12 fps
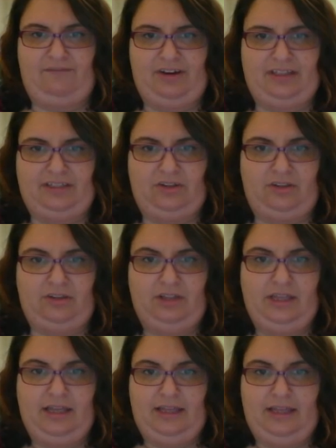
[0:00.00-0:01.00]
very little
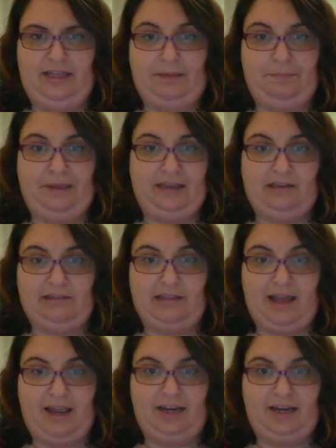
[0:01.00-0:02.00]
like pink
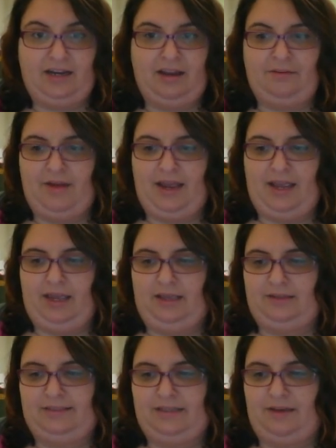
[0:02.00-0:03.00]
line on
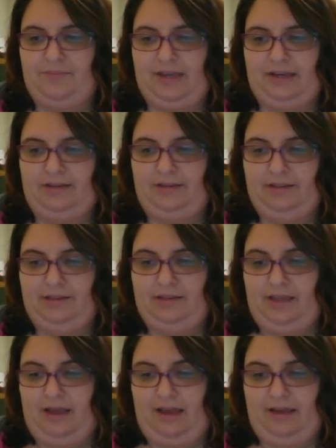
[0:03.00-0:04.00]
my stomach.
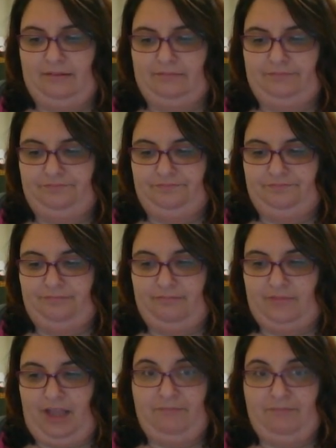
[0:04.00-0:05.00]
I'm
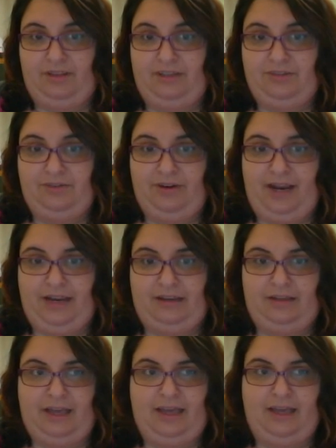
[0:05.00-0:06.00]
really doing
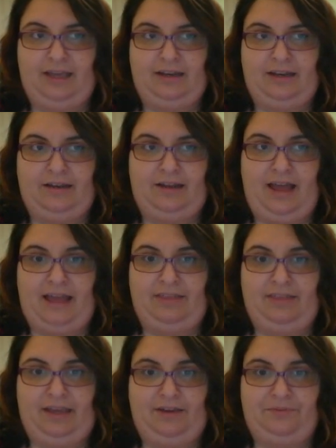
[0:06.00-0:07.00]
great, and I
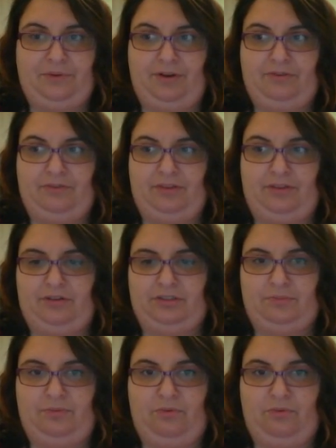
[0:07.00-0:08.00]
thank everyone for their
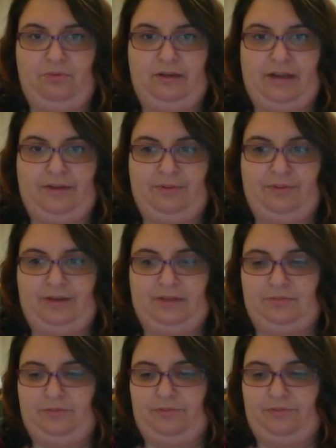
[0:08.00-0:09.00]
support. Everyone
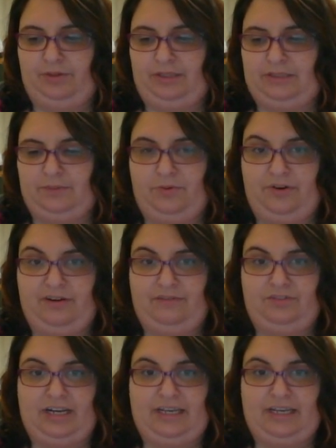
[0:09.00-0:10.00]
who's been really supportive,
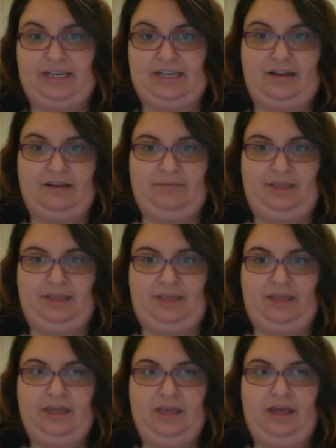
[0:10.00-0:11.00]
checking in on
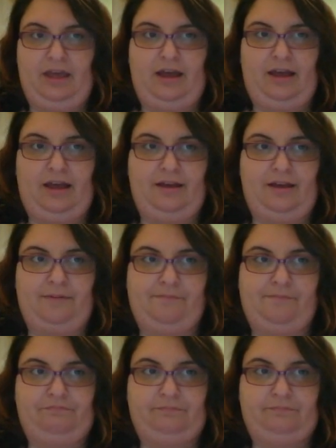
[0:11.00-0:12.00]
me, and